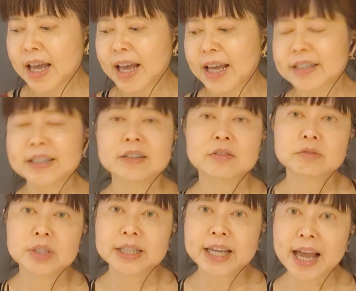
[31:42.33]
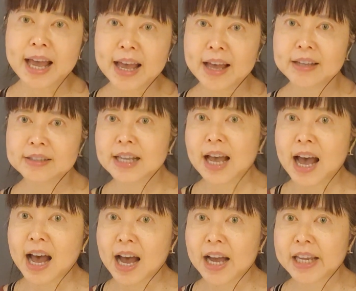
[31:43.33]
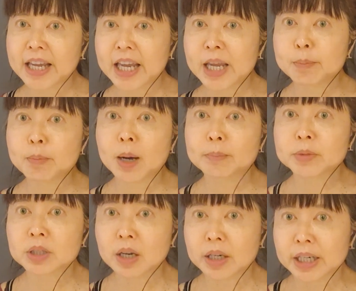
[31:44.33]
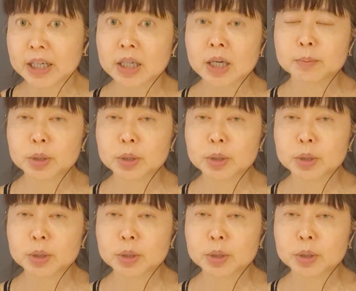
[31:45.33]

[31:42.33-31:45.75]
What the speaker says: and really has high apoptotic